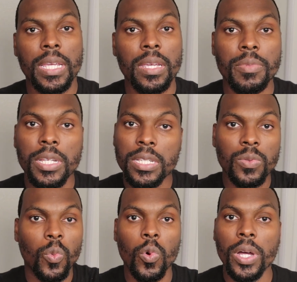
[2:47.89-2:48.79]
keep
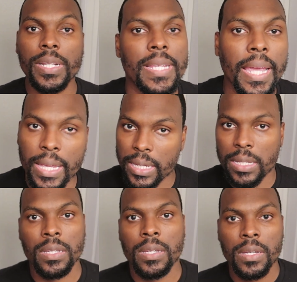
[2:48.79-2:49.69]
this one
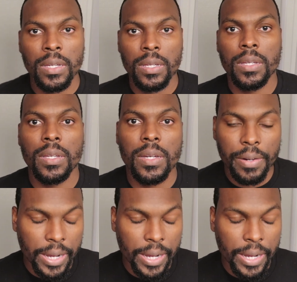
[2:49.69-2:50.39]
take, all